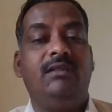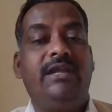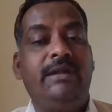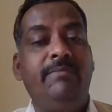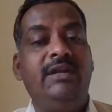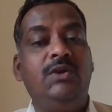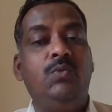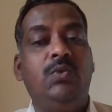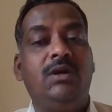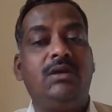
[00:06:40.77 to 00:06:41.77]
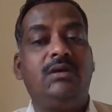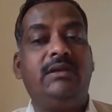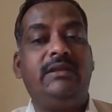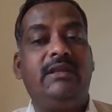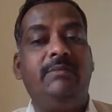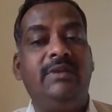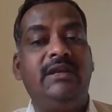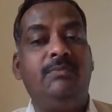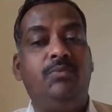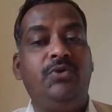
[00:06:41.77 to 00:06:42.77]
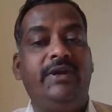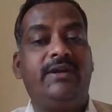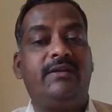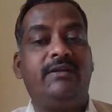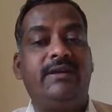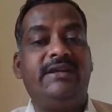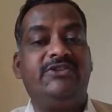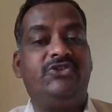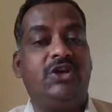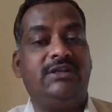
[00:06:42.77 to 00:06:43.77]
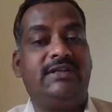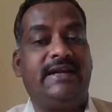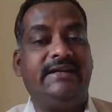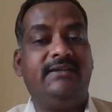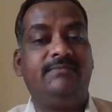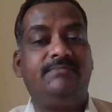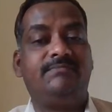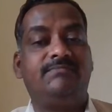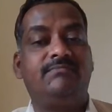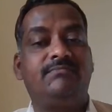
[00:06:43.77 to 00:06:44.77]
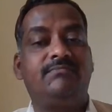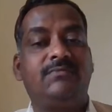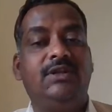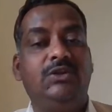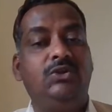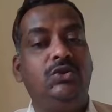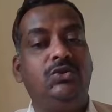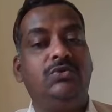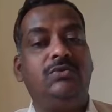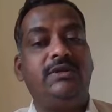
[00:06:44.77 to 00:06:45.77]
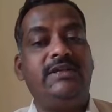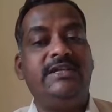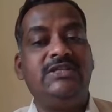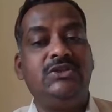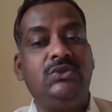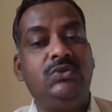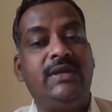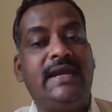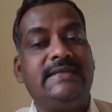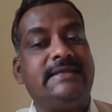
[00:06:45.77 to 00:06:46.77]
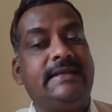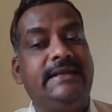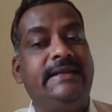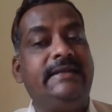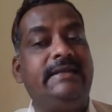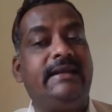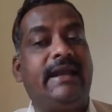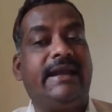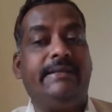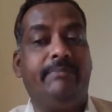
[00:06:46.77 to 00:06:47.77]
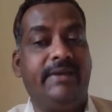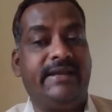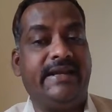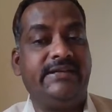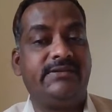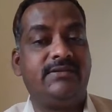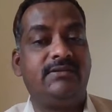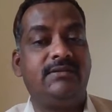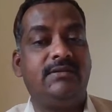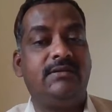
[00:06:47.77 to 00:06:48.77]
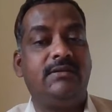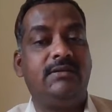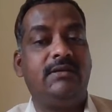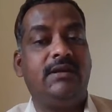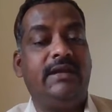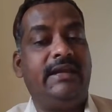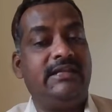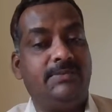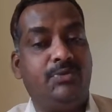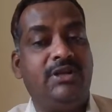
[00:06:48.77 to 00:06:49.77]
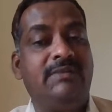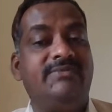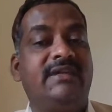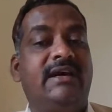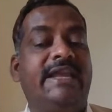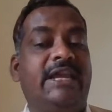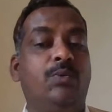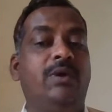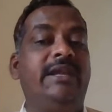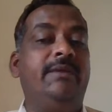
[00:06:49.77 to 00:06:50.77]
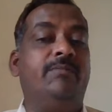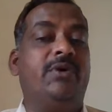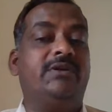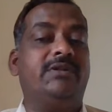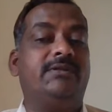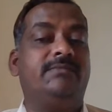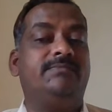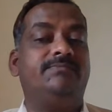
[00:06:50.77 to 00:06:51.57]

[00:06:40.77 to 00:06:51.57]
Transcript: The eminent poet is John Dryden, though he is known as a critic and playwright. His poems are equally important.